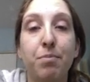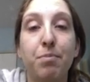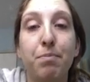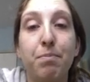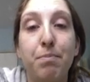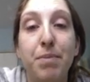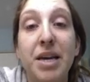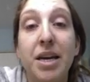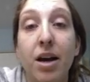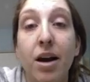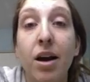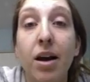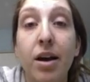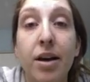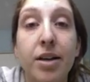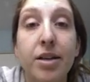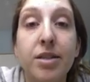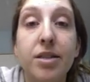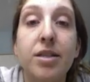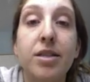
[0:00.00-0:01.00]

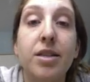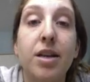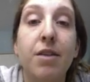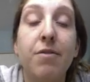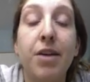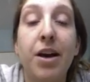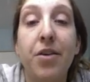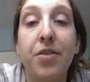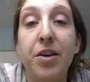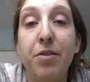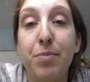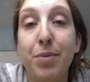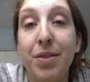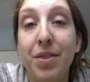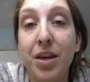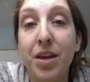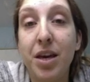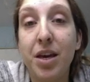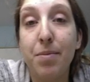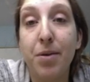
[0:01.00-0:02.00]
Because of how they've been
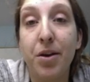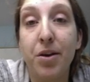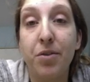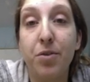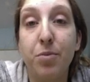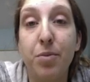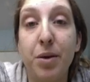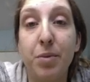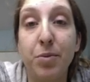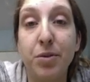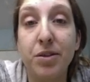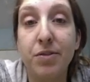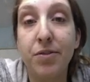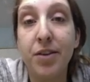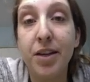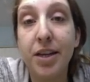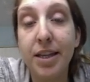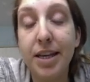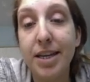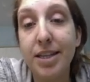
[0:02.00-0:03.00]
thinking about other people's
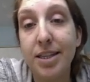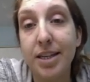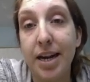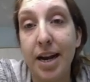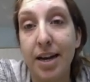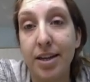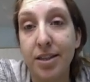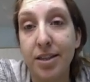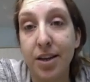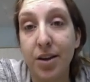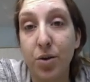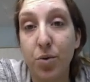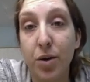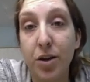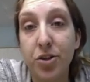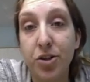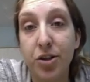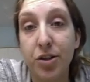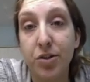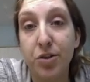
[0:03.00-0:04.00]
feelings and asking
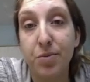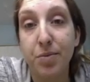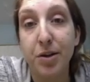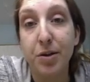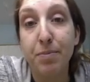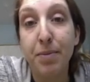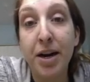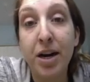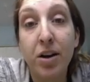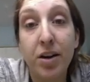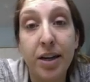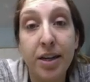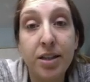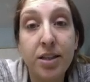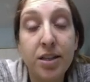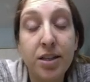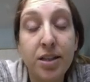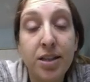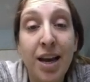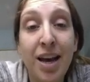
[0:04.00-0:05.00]
questions from their
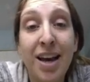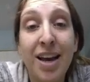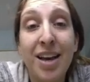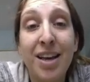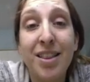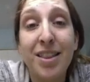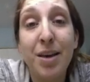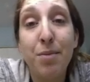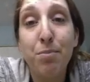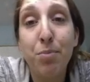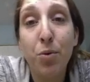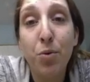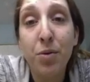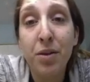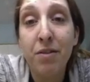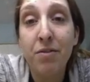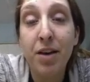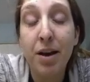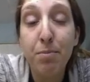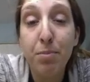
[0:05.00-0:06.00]
parents, they both
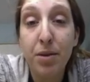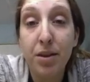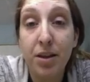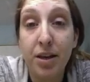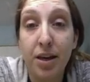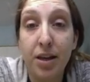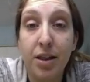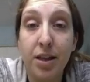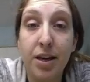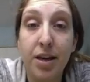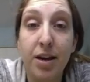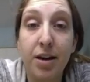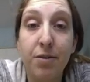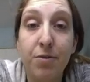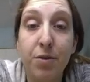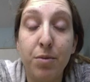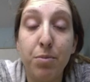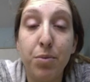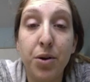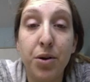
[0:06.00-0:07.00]
have empathy at the end
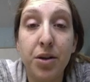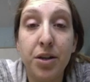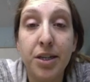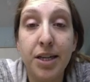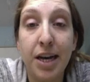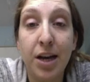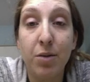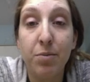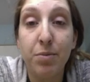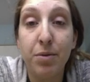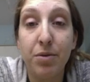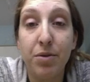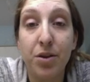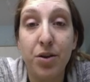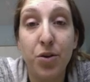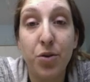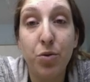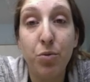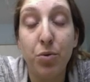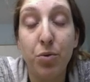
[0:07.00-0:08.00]
of the book to help out the
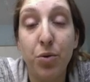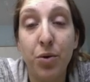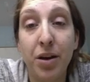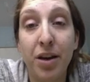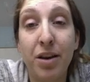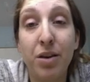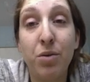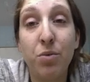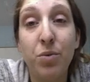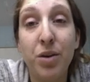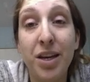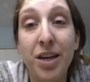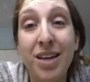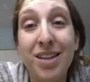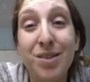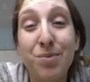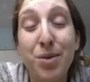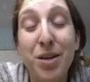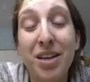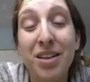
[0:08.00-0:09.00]
new boy when
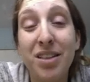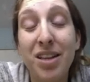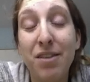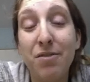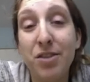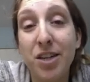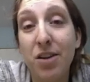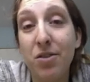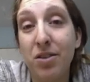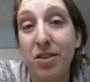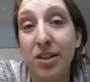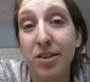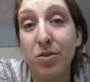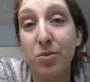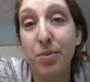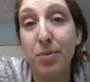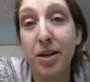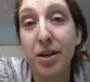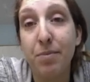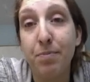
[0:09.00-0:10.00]
he's being left out a
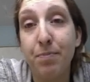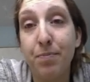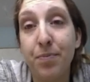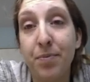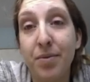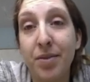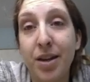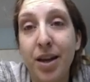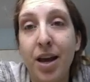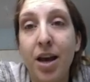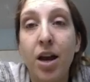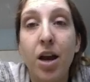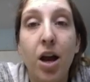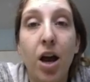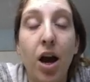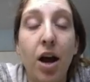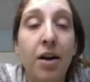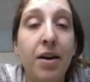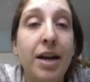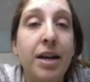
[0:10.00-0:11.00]
little bit.
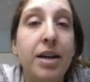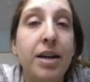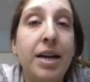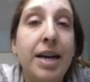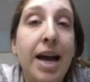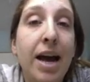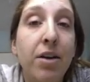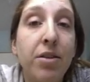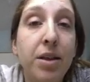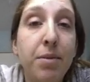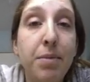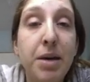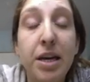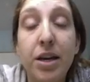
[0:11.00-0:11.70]
All right, now let me